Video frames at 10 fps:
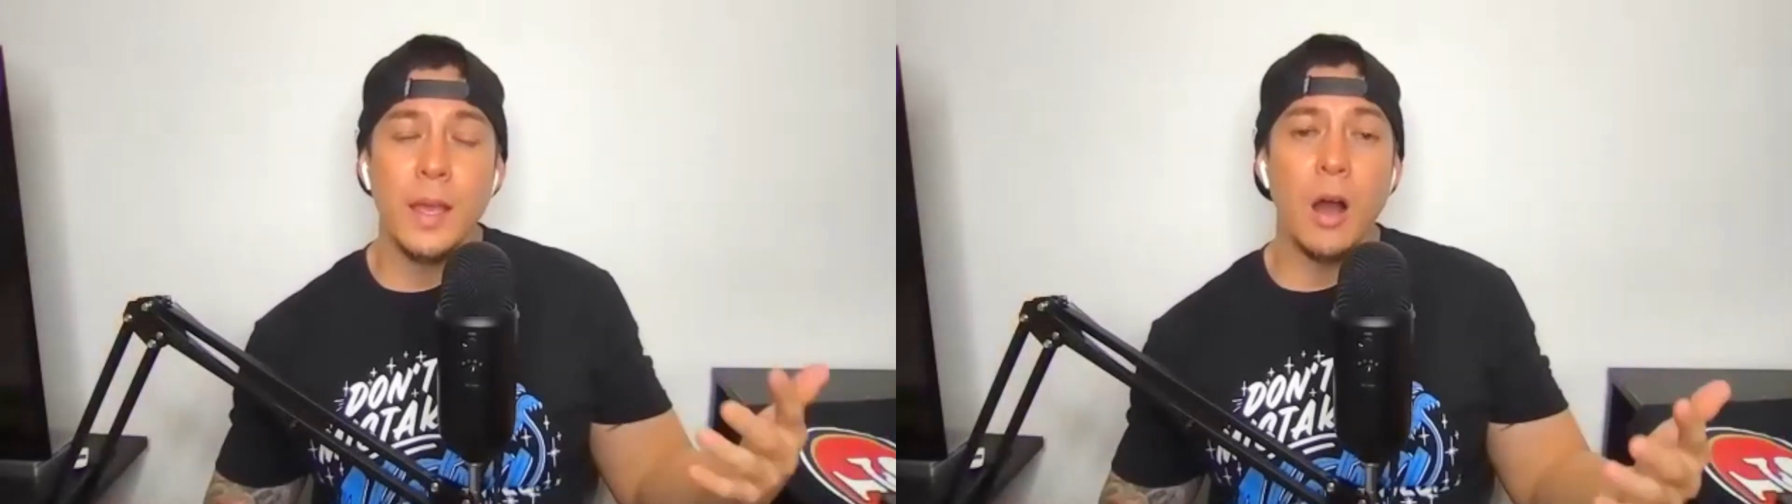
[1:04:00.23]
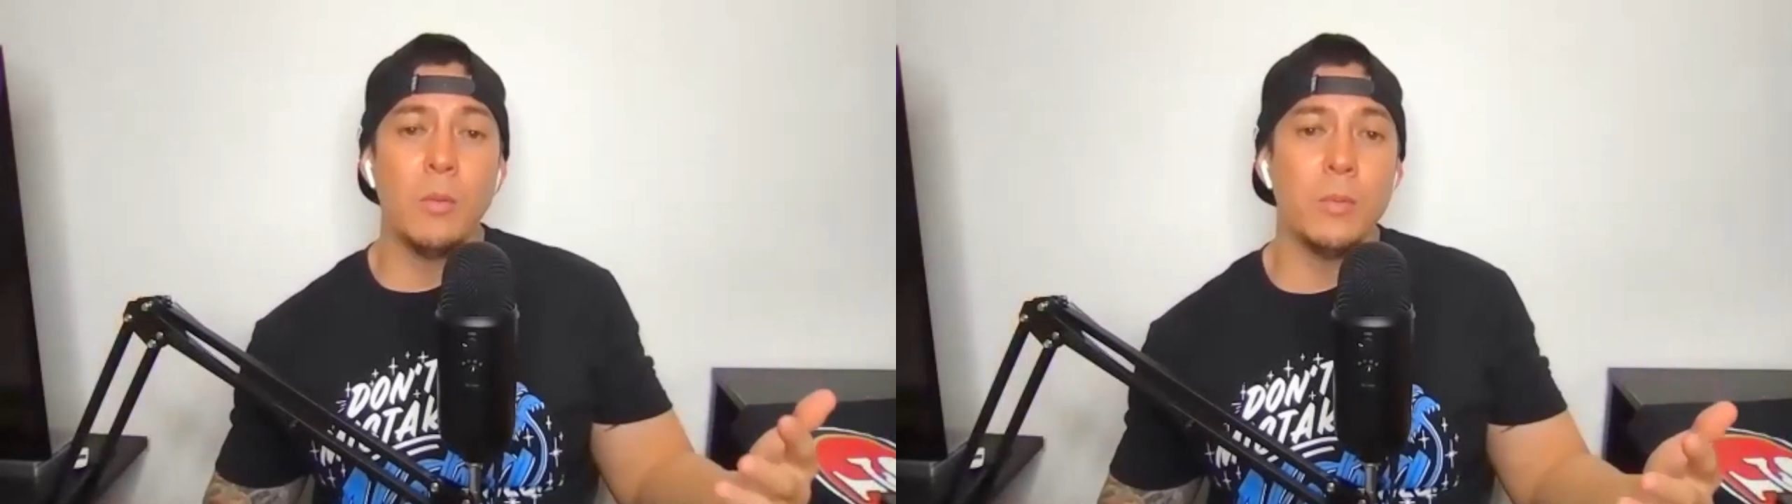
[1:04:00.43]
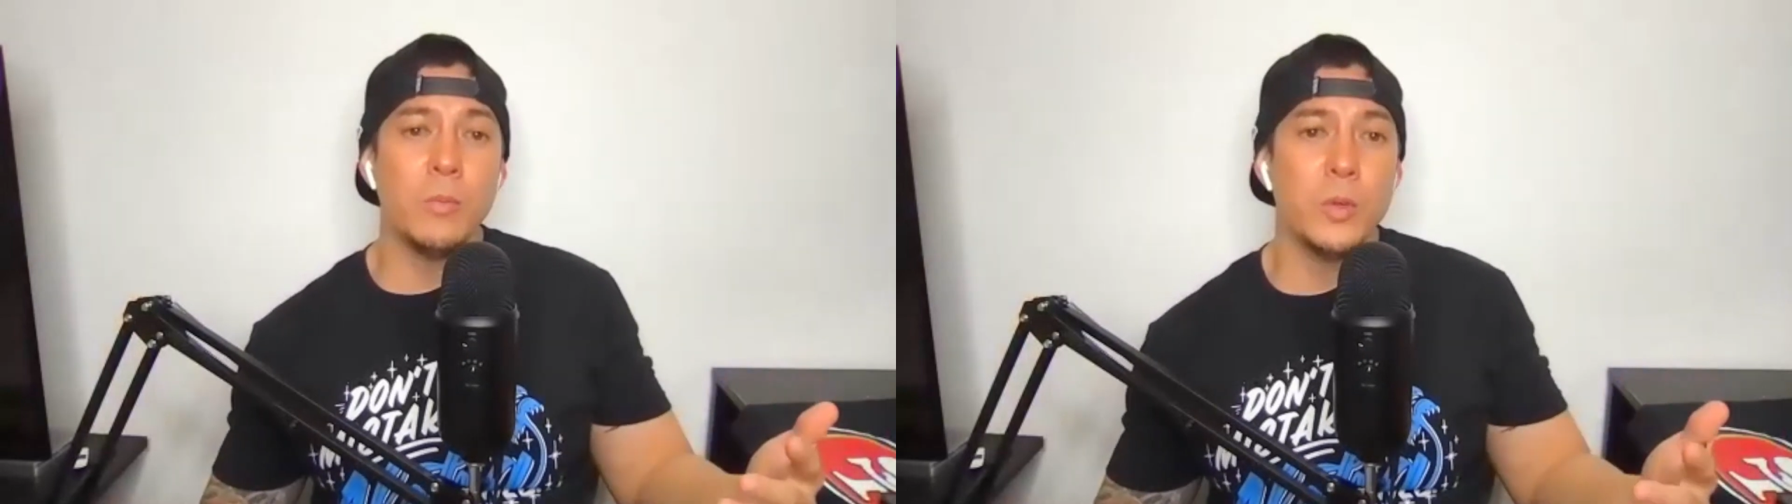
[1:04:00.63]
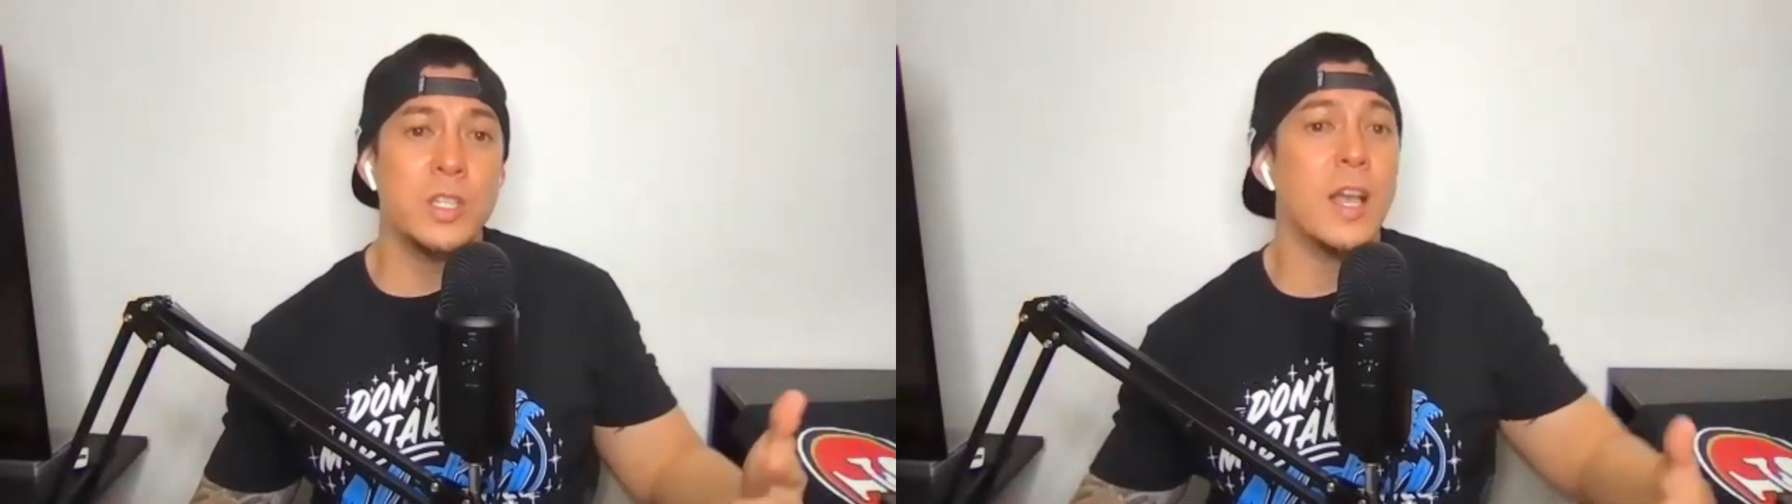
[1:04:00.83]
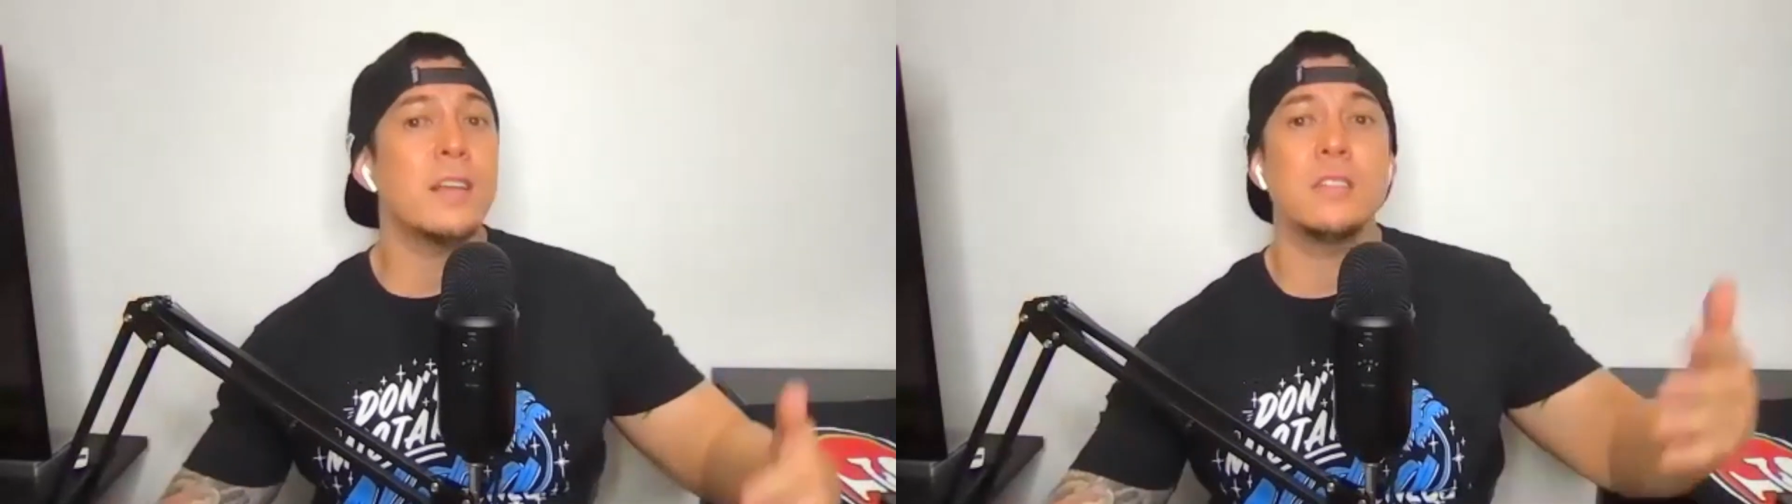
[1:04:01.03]
album, which
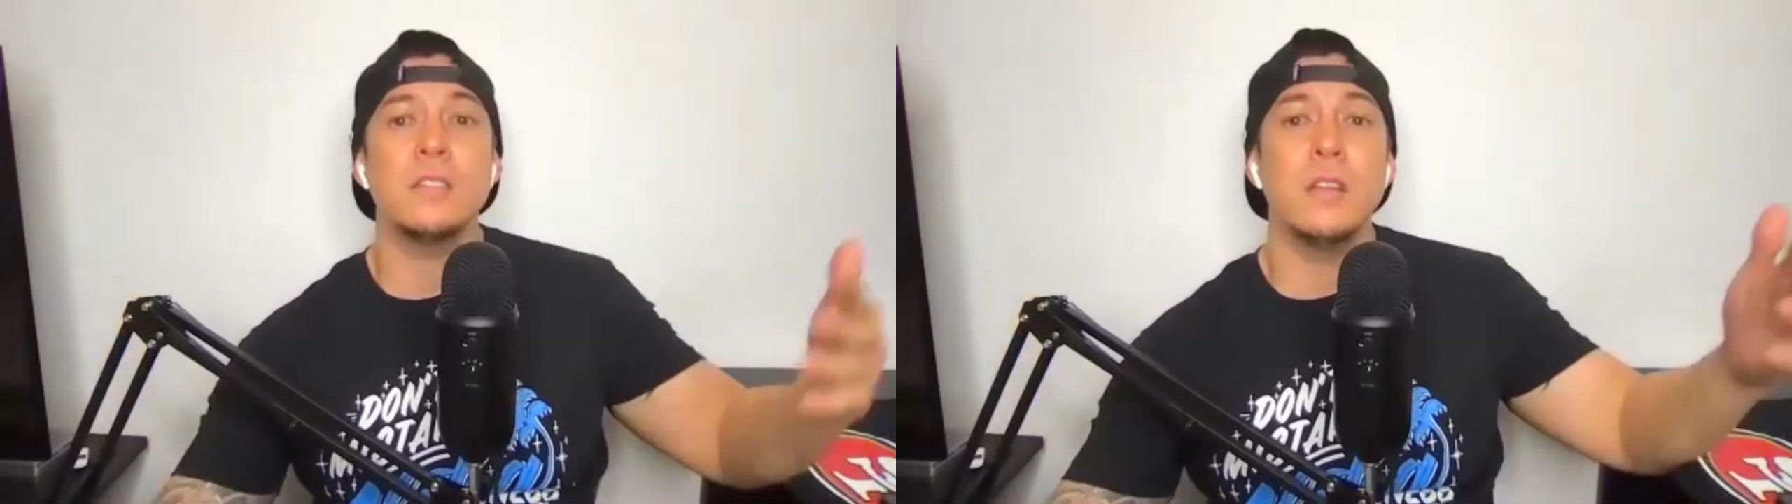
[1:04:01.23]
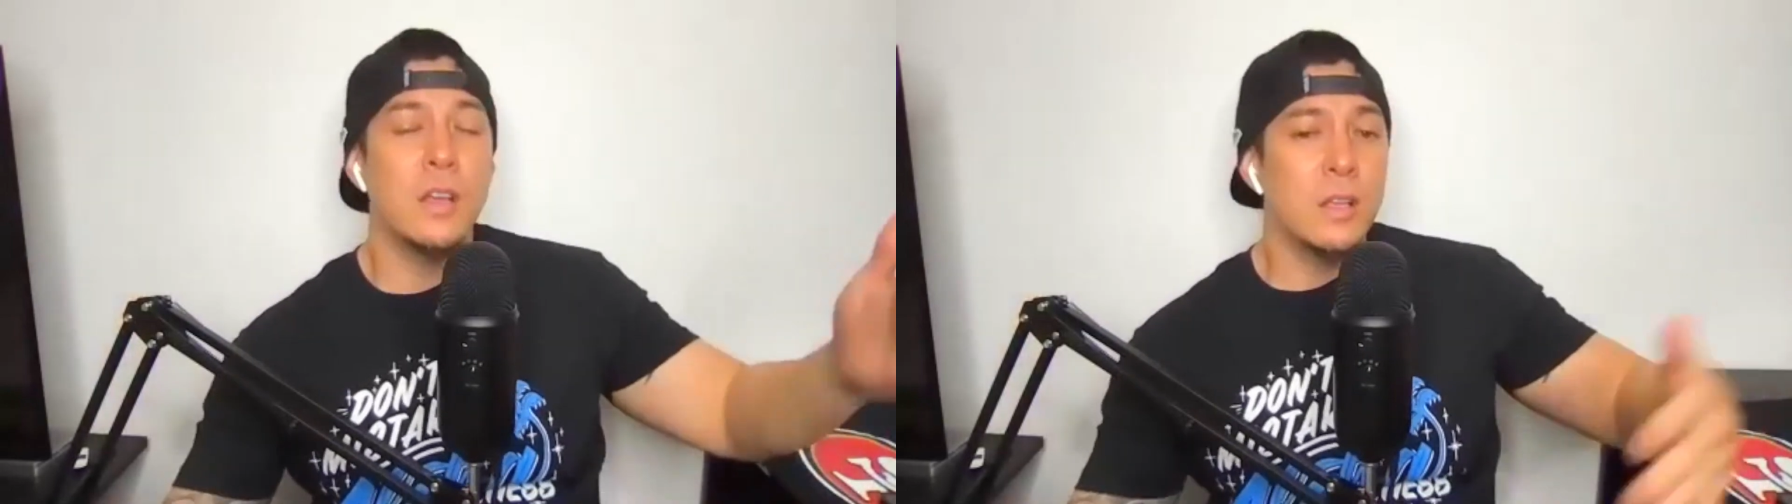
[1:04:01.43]
he hasn't